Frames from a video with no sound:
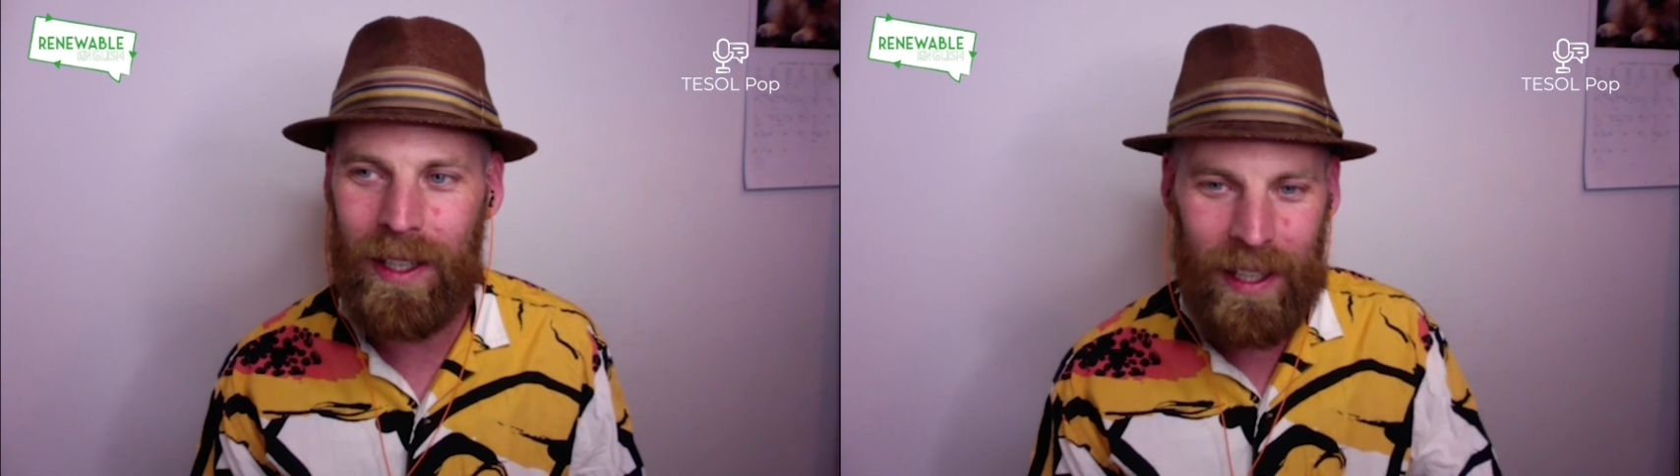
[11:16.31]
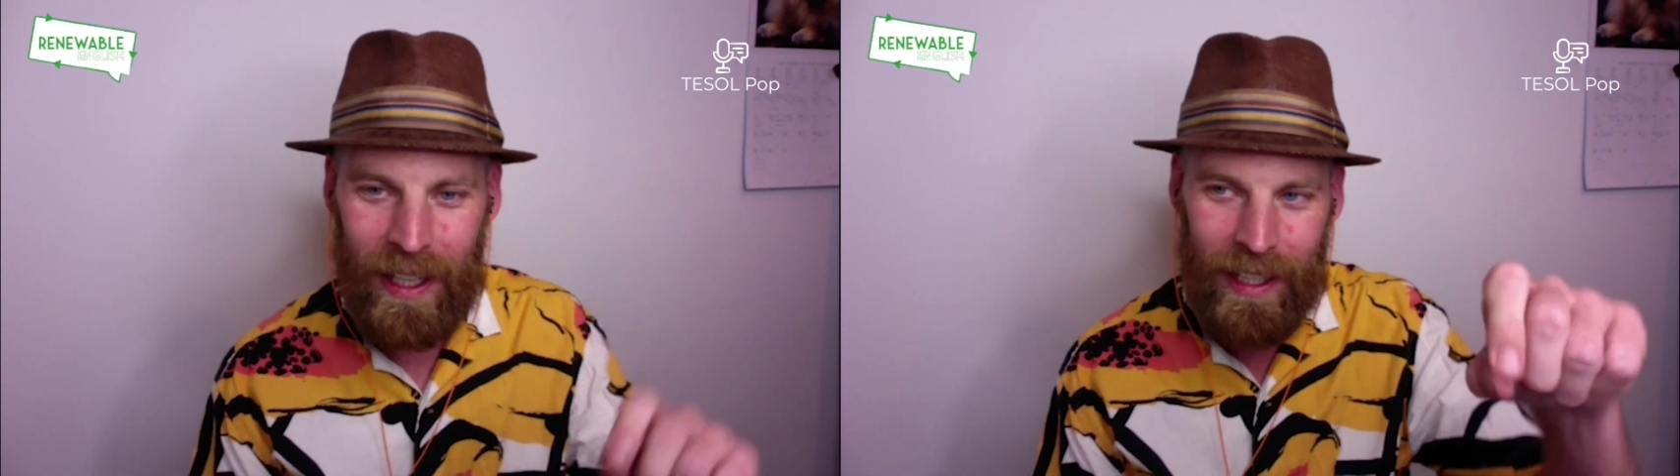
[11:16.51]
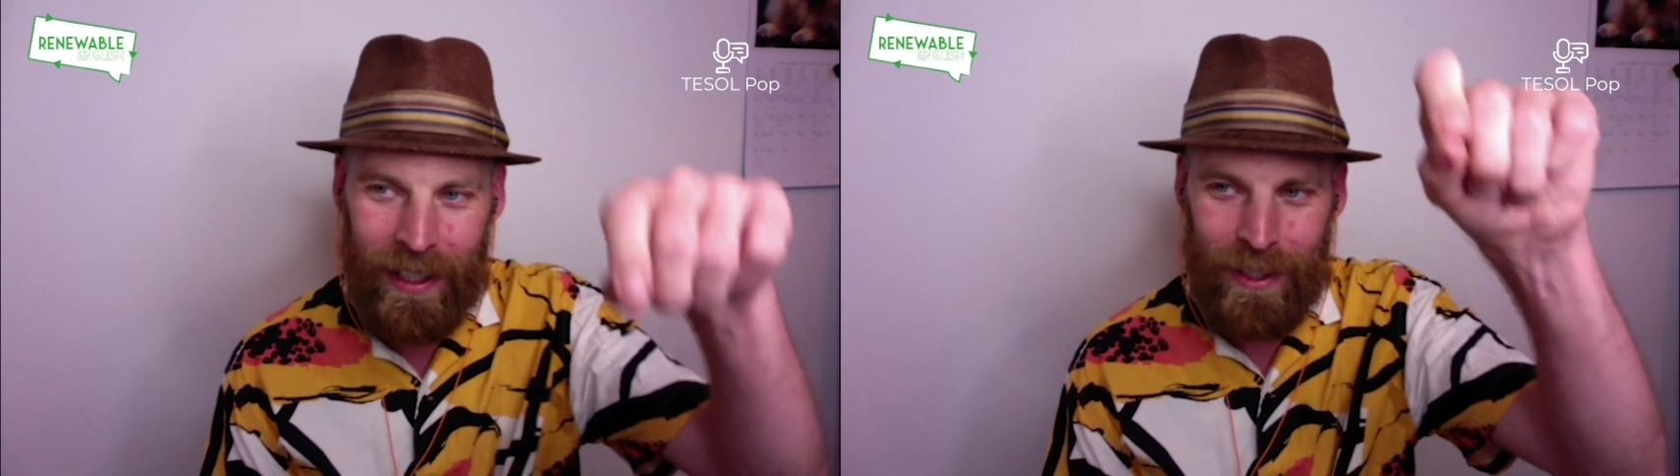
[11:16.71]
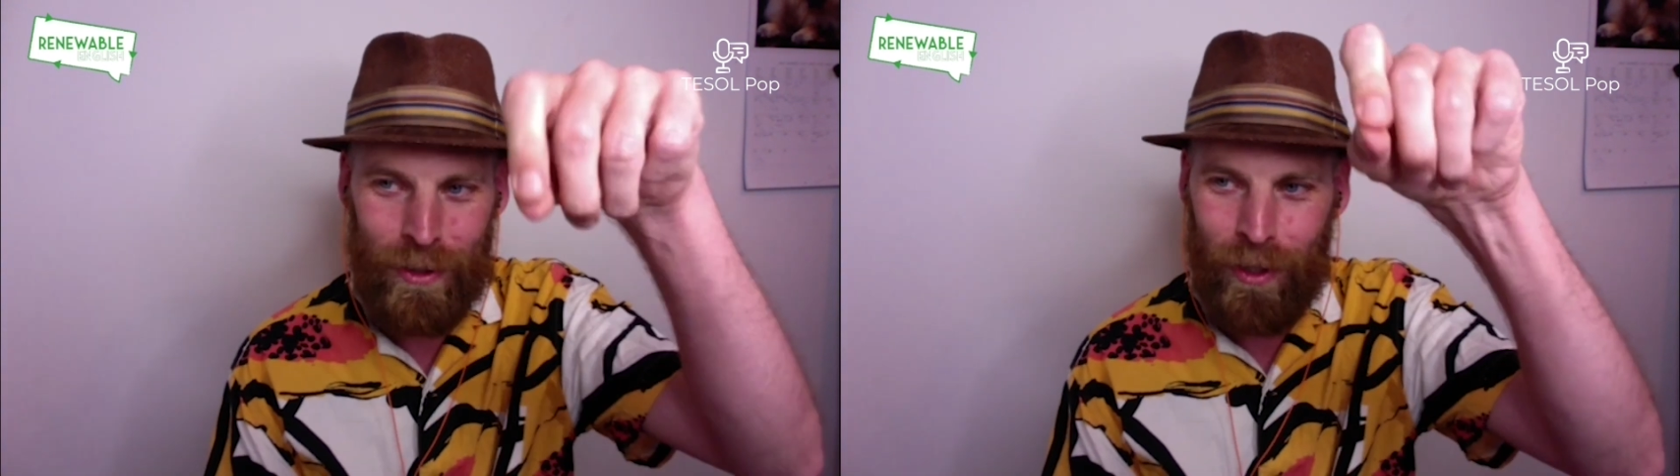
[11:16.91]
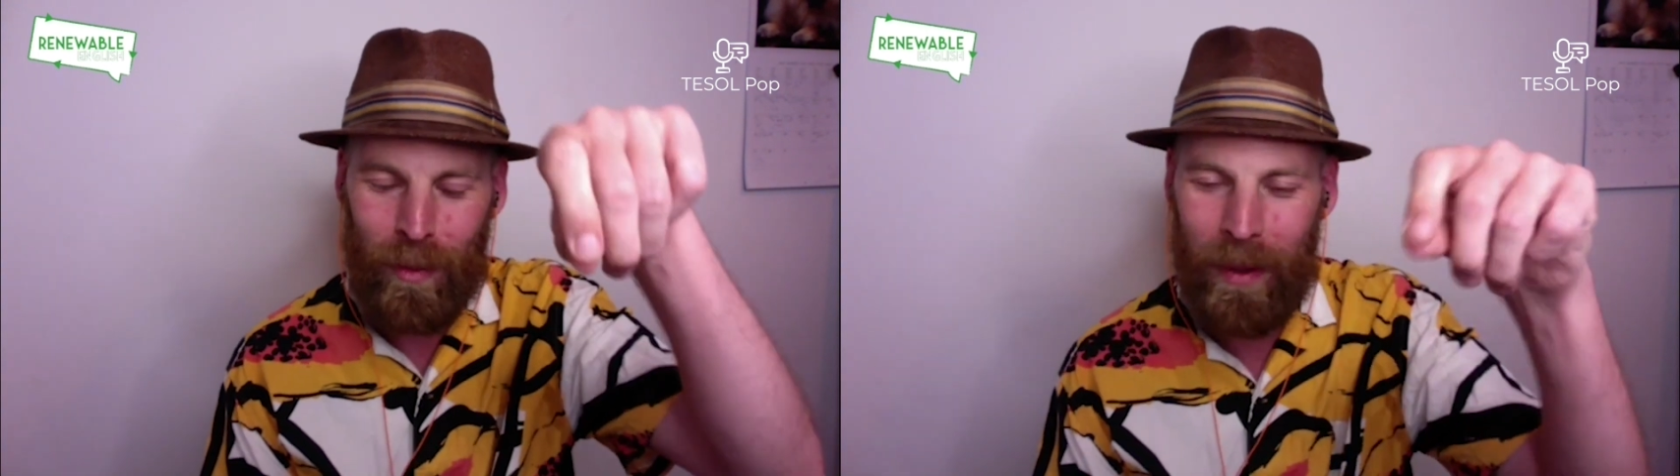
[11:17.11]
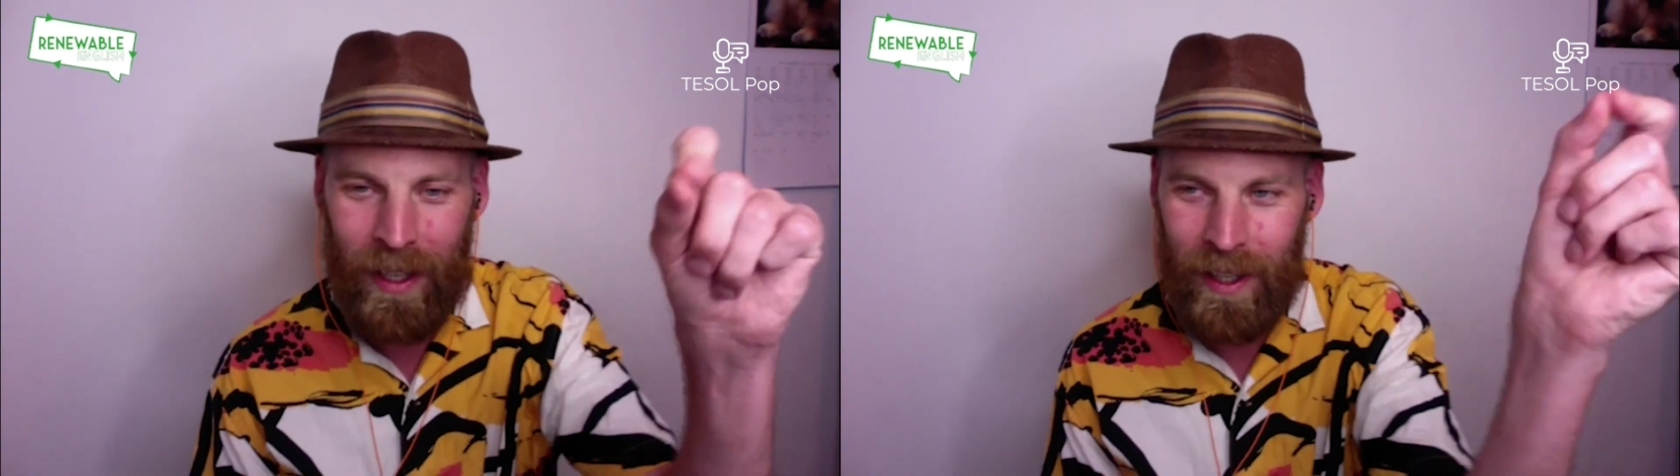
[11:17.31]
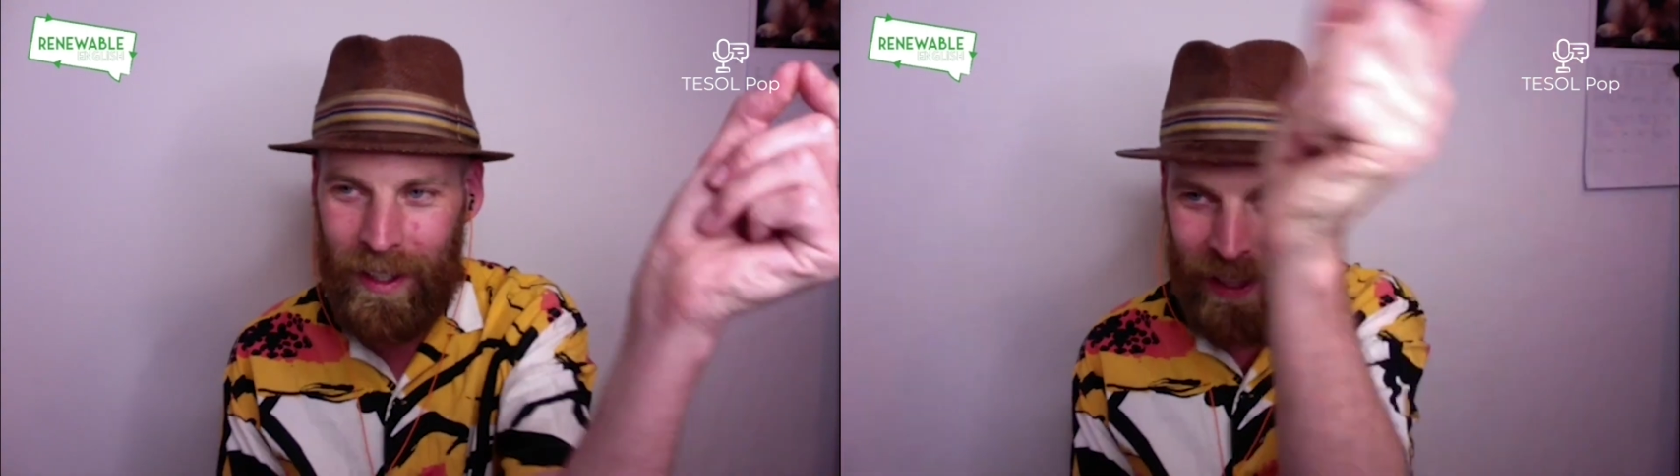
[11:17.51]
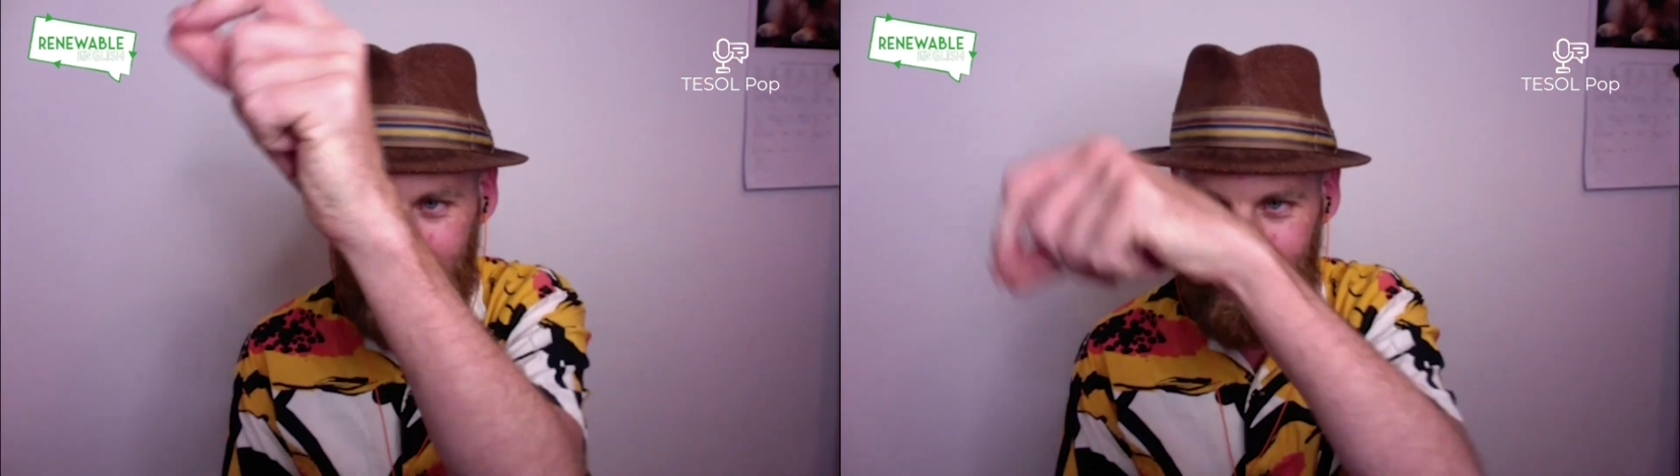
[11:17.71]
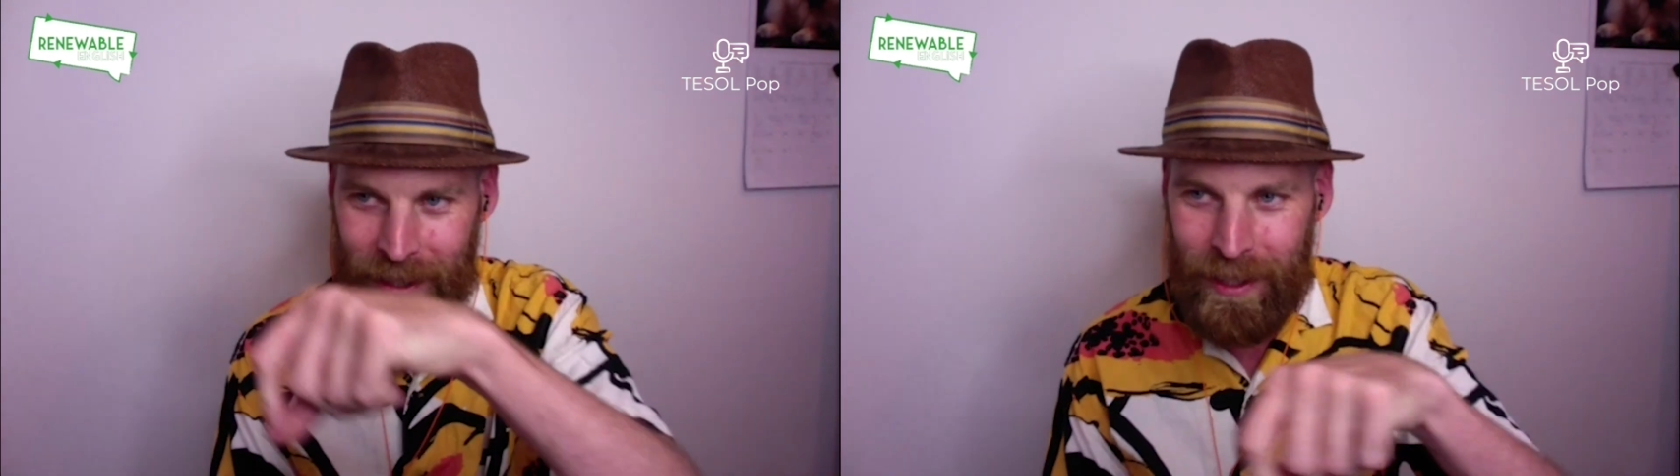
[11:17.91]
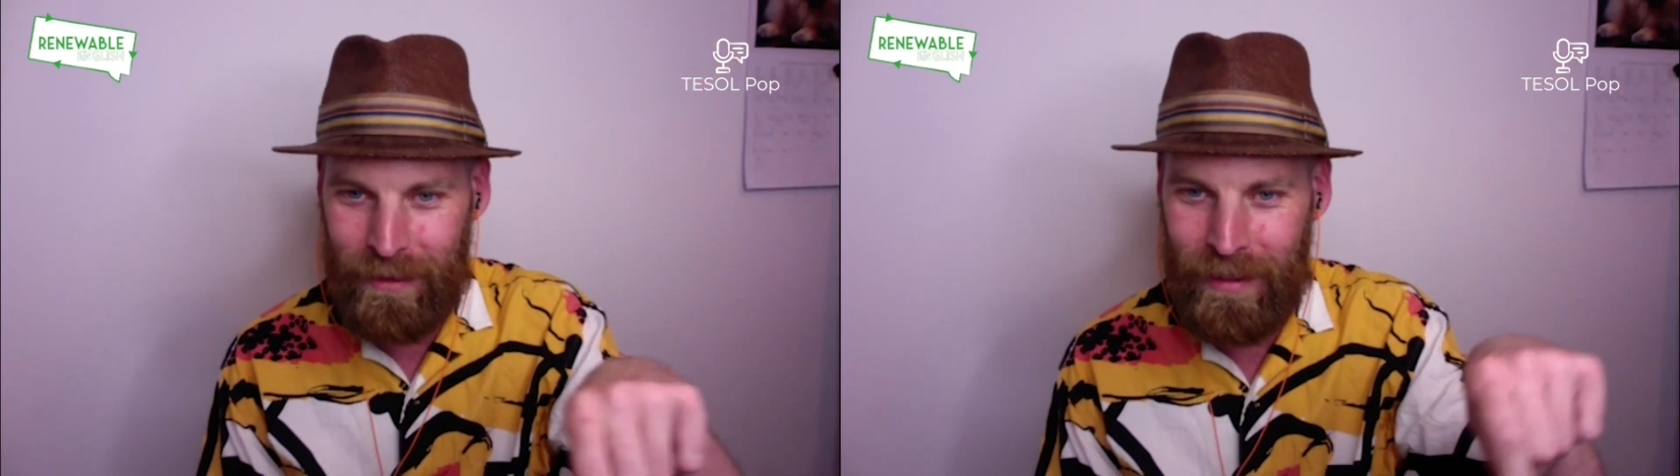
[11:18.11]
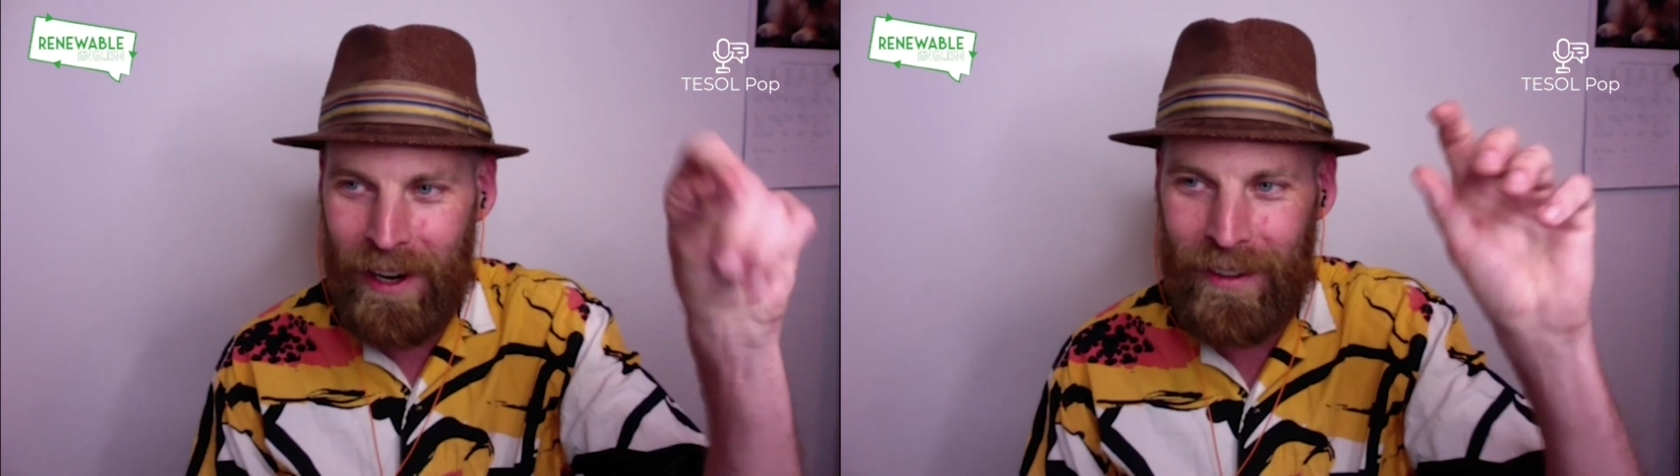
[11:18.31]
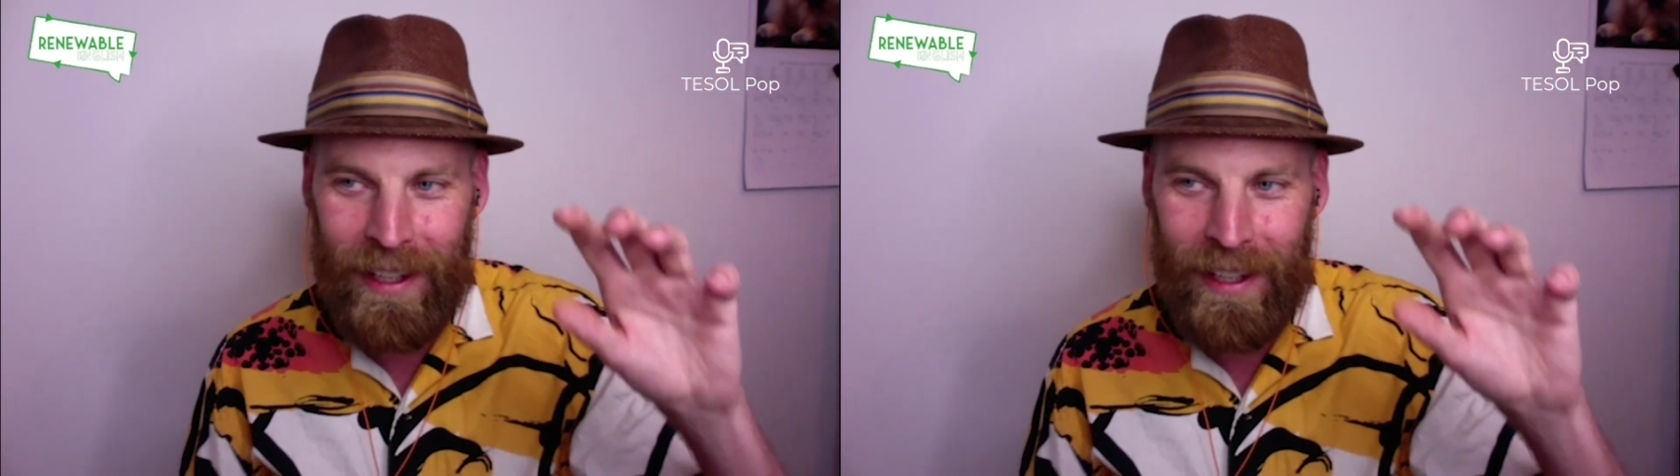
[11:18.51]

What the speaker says: and they can draw a bird, and they can surround it.